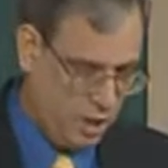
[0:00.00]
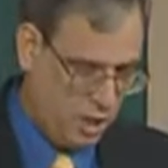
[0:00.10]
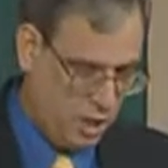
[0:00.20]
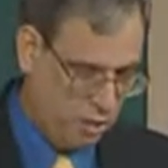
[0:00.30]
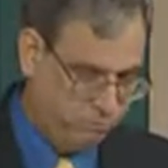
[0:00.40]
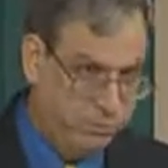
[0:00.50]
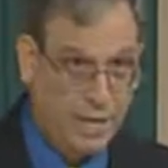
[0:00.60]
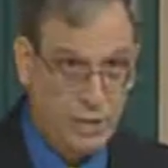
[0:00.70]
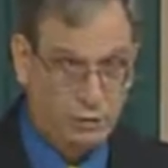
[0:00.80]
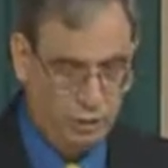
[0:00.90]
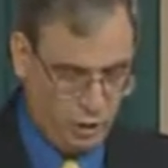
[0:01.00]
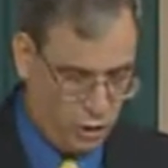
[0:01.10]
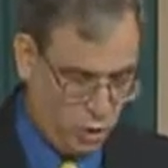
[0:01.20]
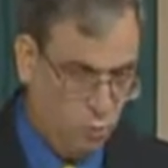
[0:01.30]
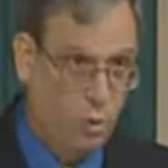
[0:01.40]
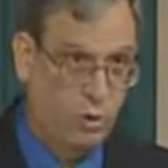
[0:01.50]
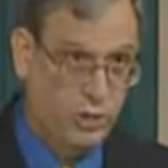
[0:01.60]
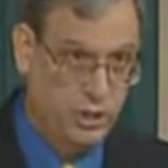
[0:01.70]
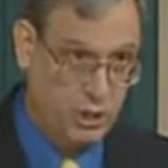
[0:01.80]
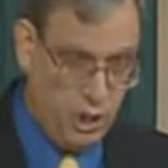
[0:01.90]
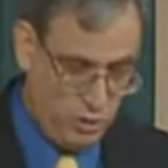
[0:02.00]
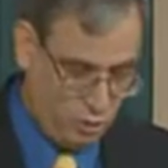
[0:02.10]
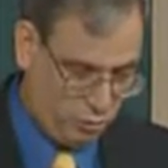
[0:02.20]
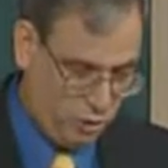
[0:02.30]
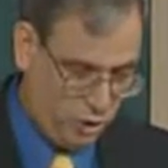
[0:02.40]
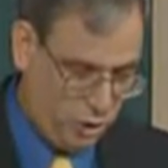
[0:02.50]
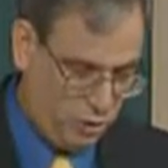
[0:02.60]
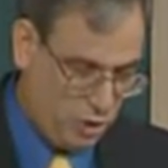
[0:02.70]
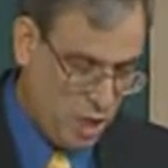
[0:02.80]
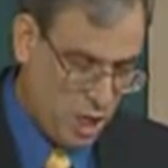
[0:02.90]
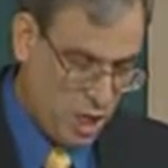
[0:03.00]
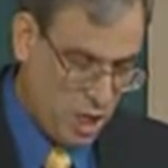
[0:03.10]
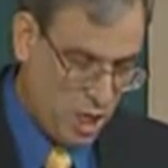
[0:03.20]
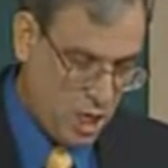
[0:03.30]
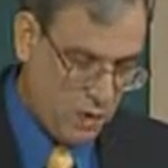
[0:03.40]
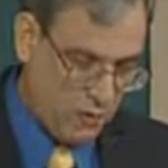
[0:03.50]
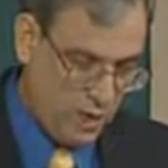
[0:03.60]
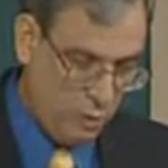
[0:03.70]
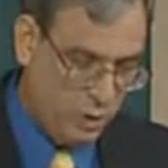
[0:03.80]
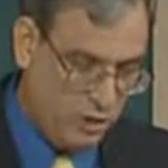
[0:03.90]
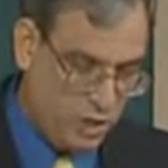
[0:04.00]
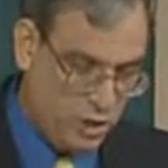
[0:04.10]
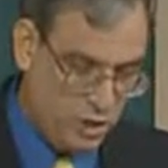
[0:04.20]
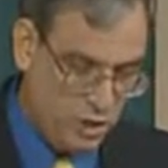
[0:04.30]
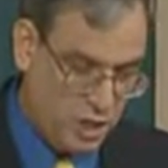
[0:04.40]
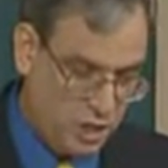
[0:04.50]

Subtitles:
that is religious war. It's in the traditions. There was a distinct